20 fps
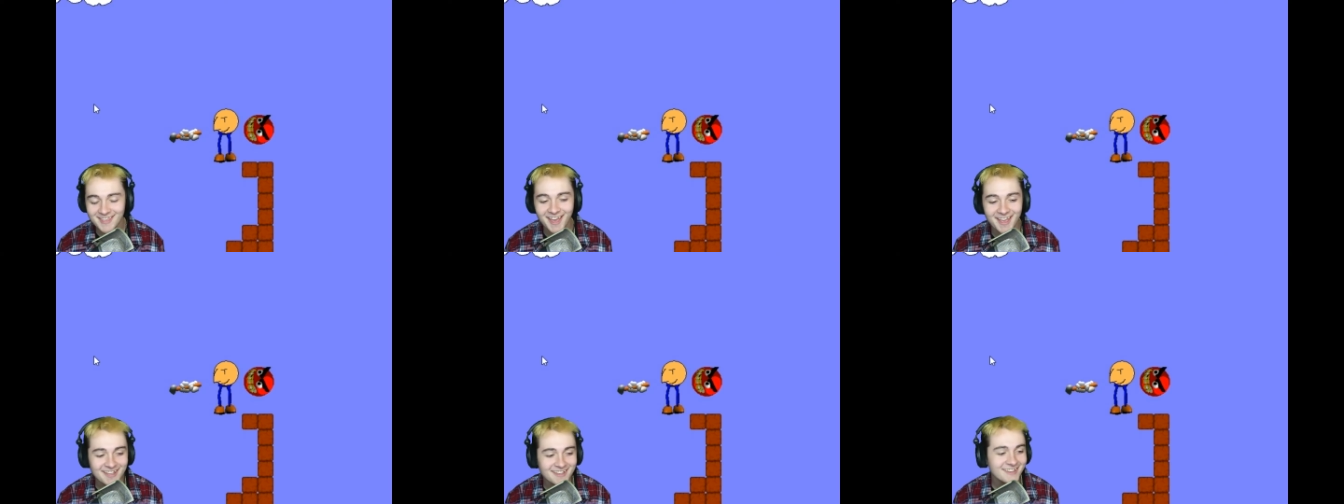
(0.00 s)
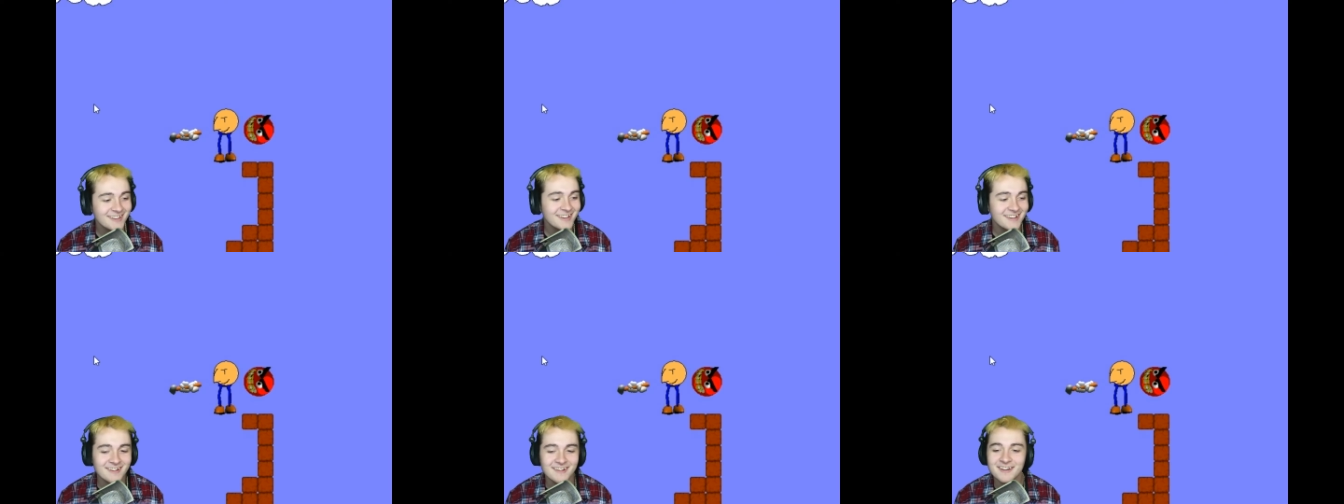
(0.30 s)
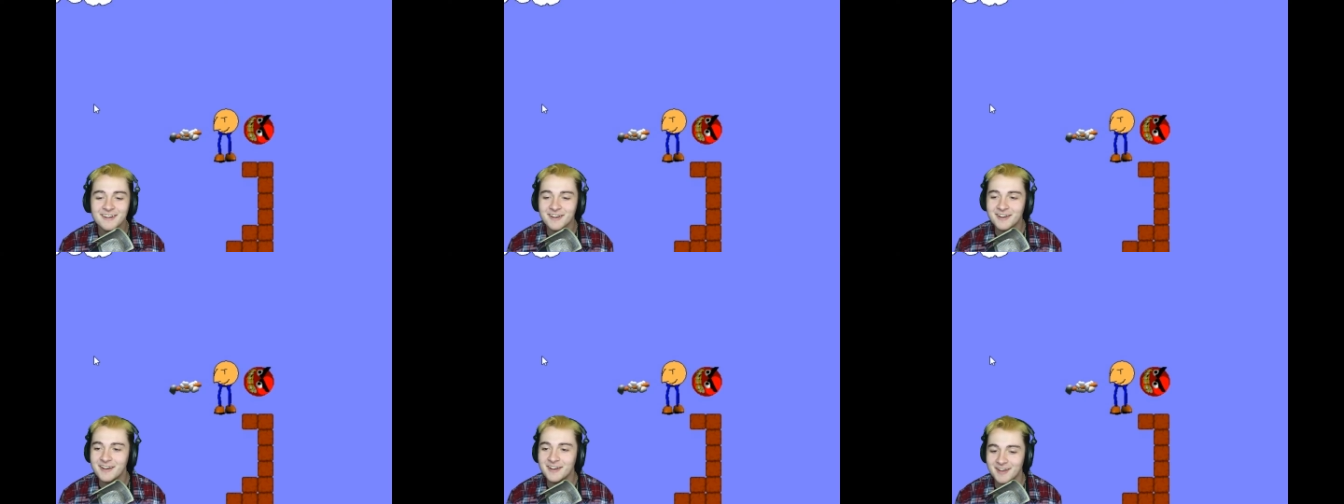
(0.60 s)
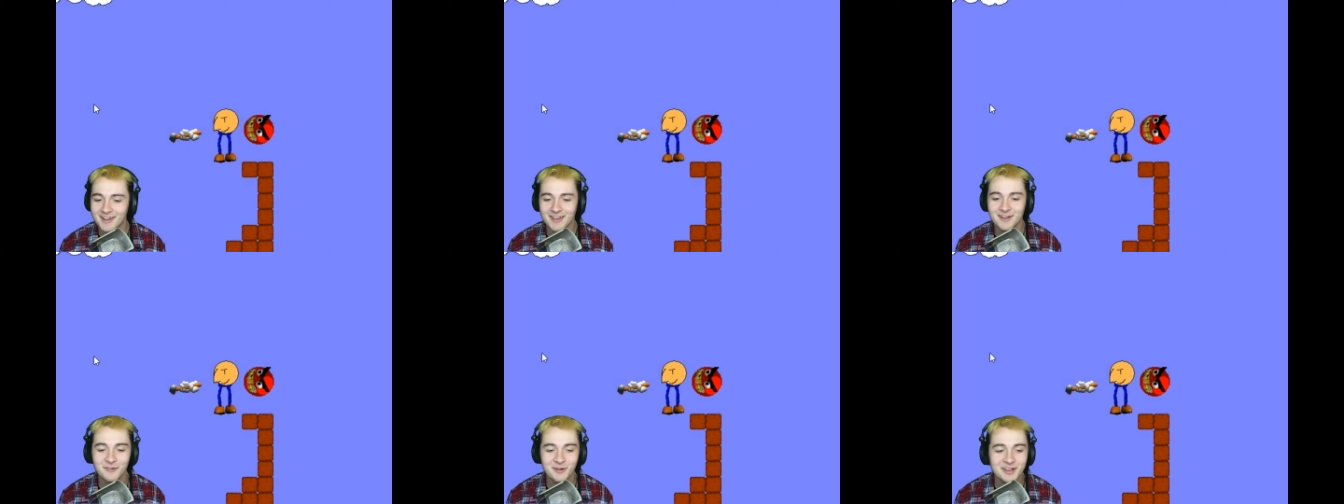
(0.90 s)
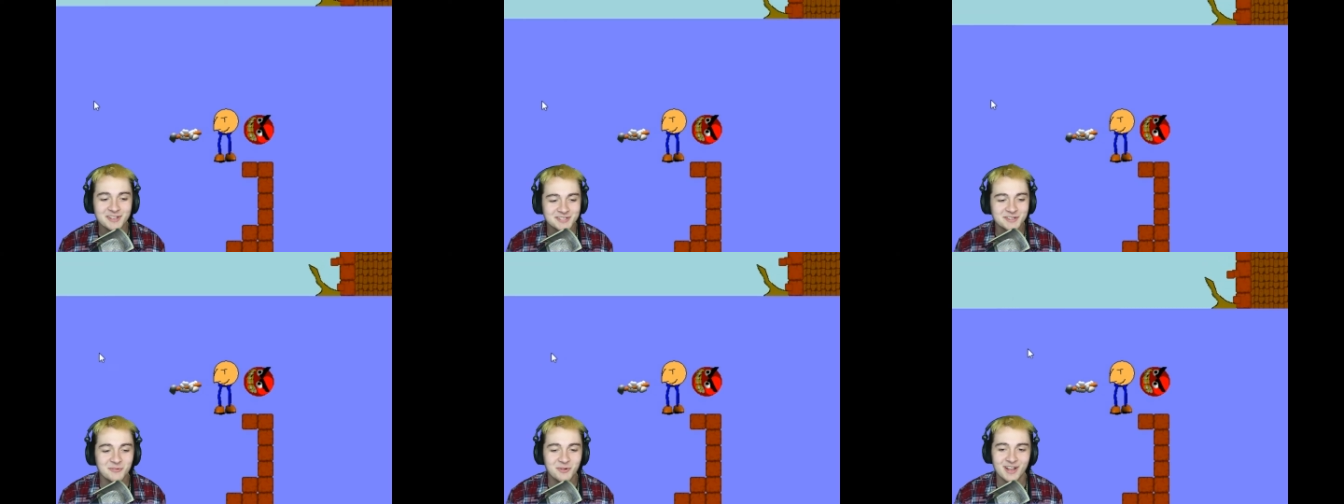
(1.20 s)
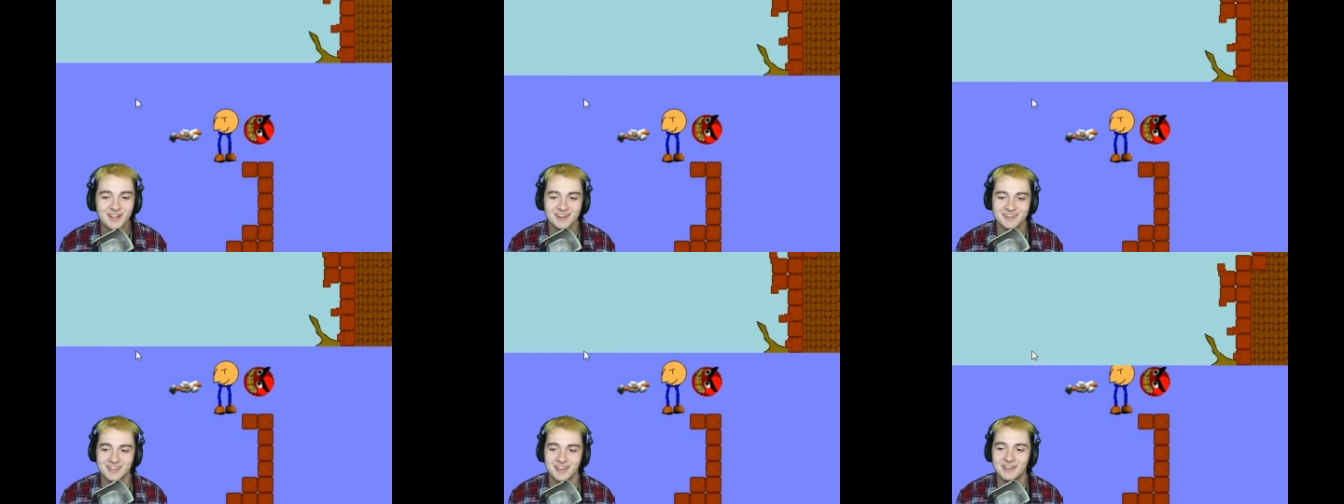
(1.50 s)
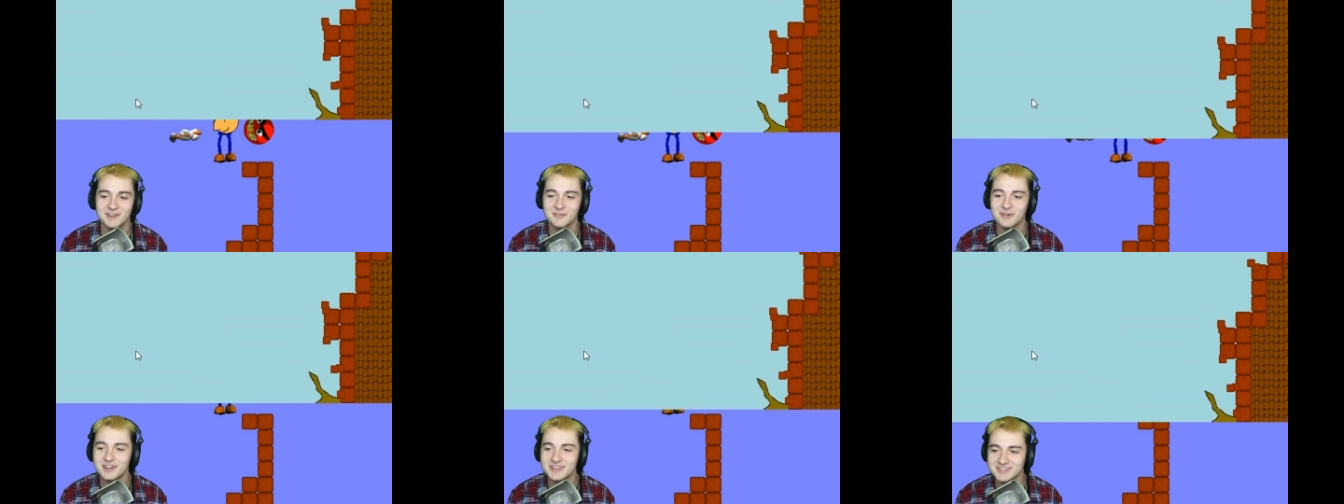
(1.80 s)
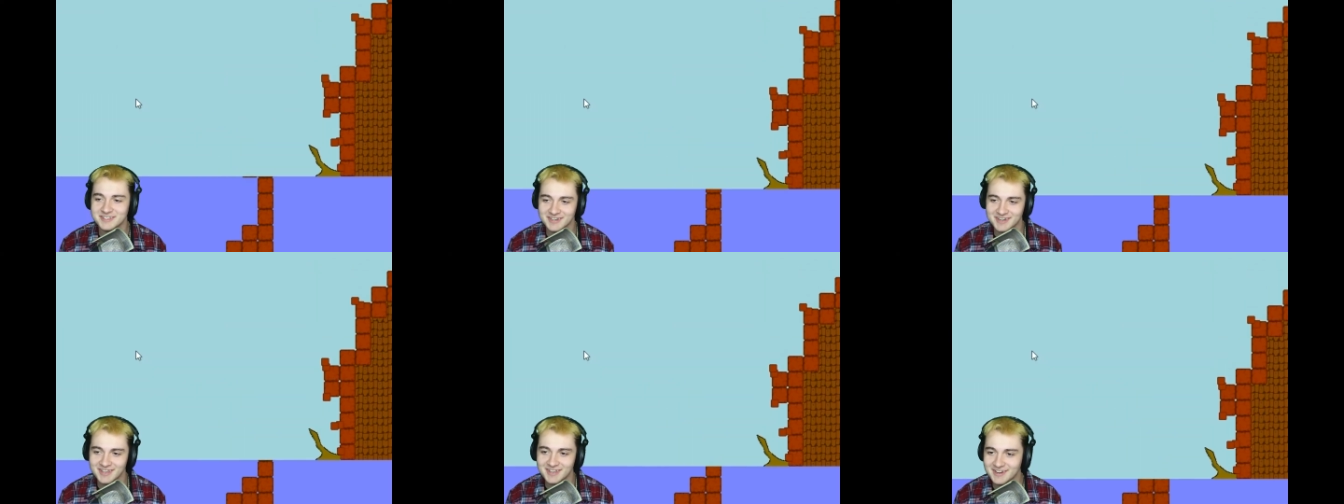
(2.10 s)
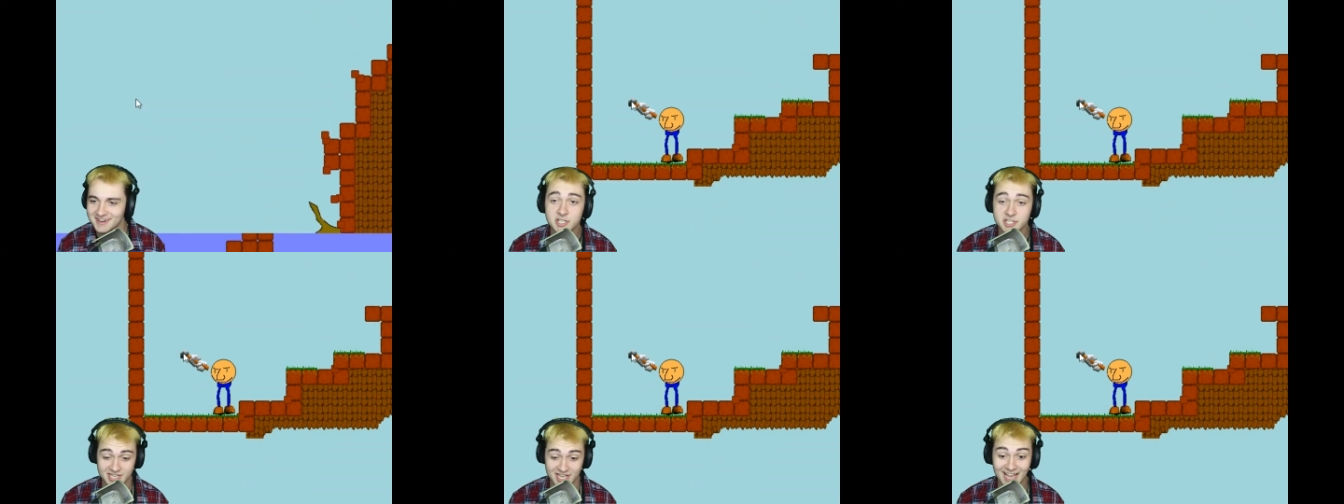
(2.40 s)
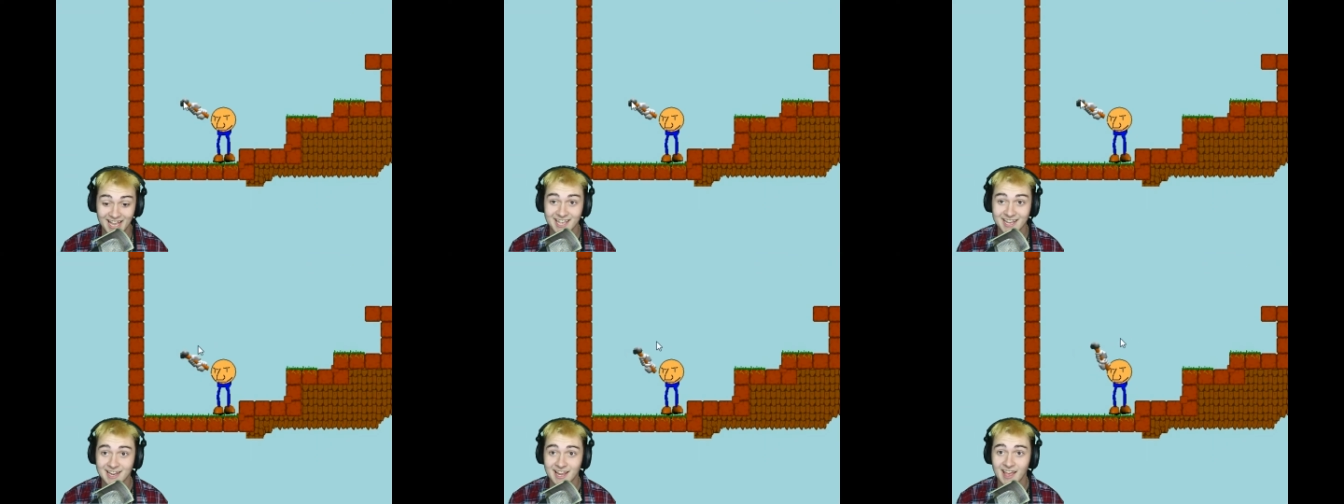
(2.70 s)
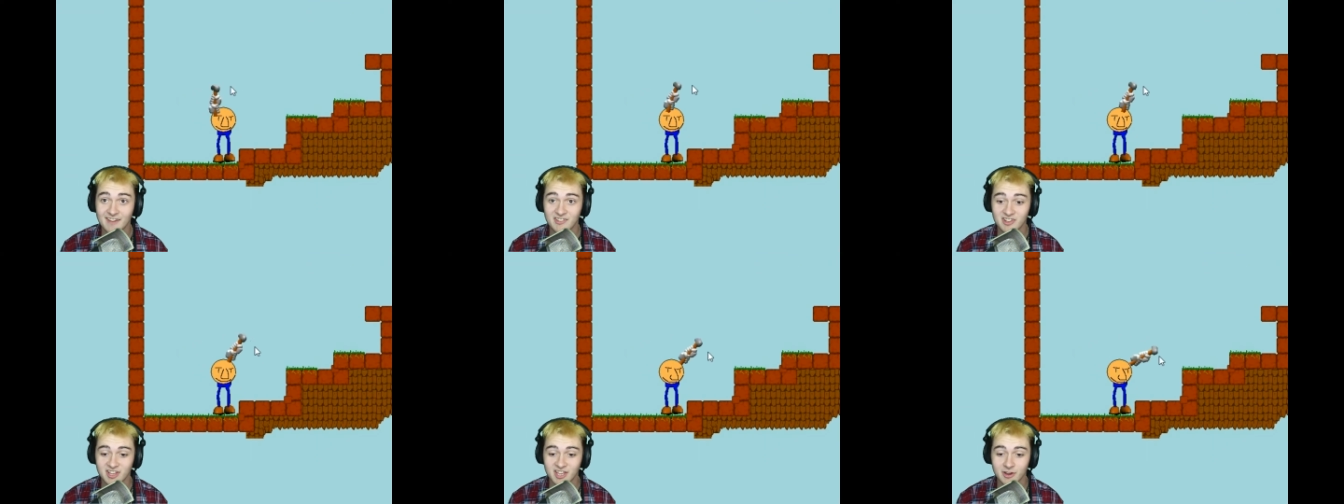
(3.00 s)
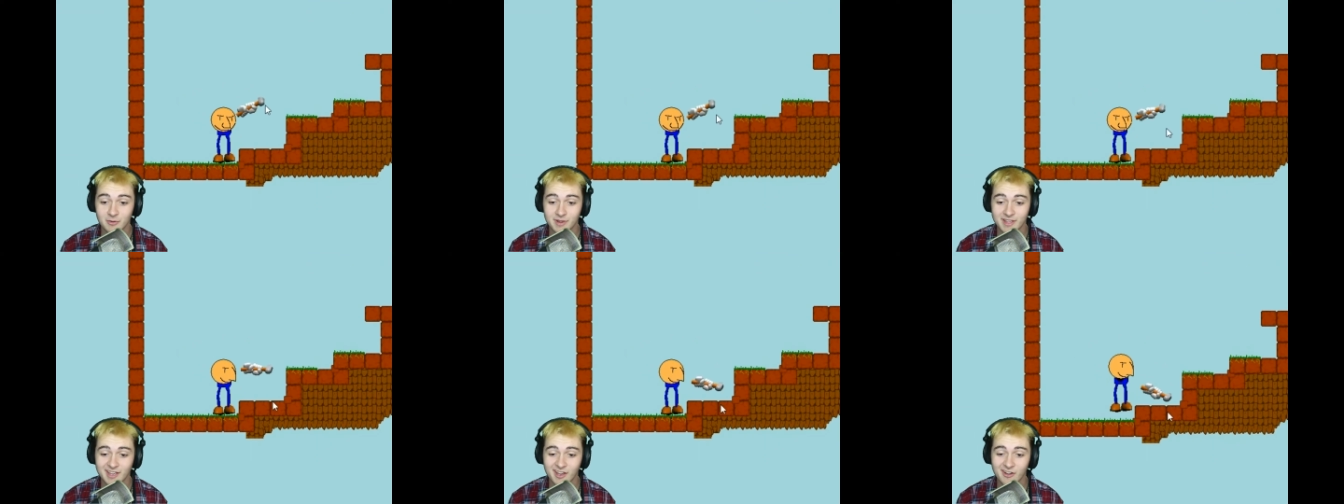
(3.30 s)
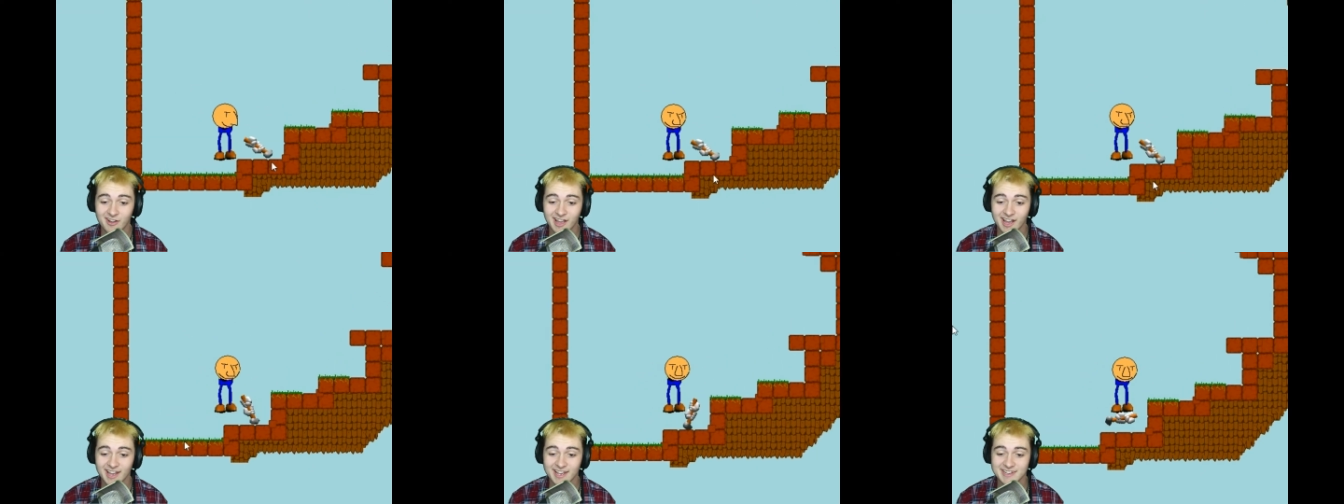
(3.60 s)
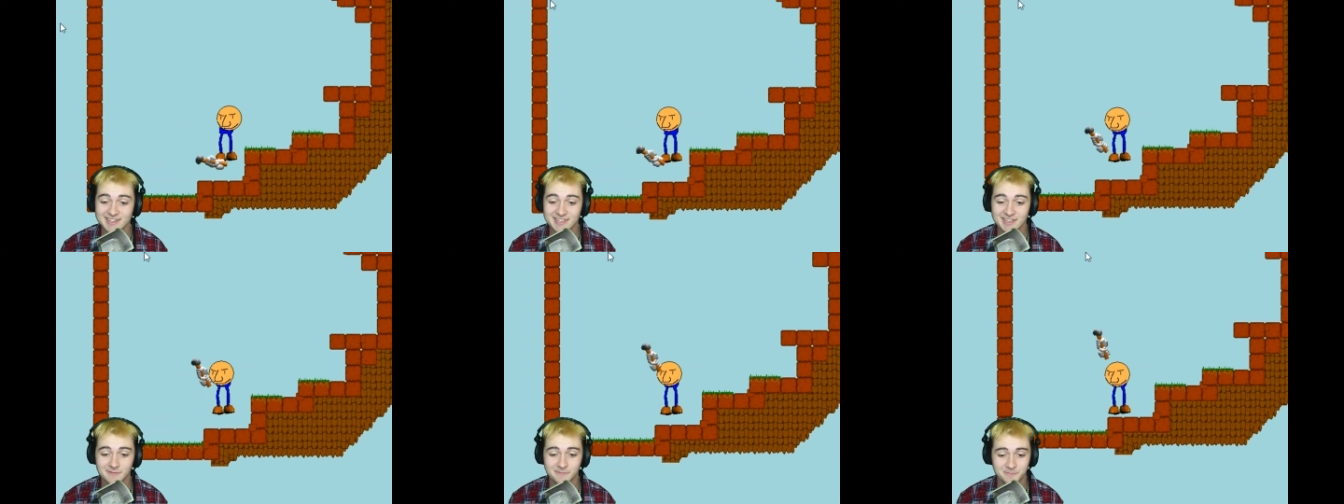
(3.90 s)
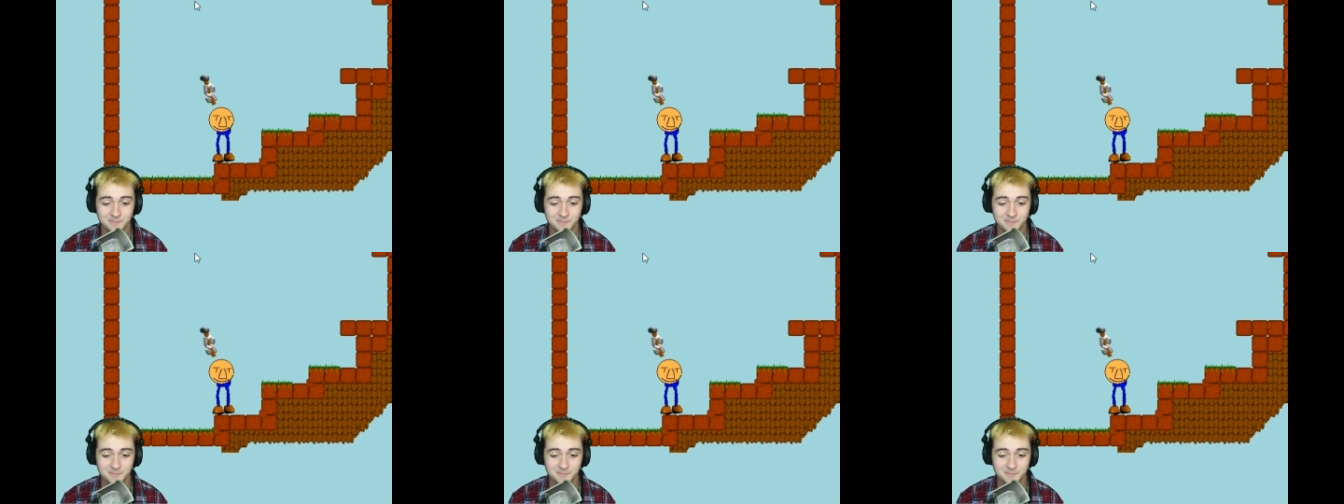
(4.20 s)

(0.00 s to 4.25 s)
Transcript: Thank you. It was a well done, wasn't it? Second level, here we go, guys.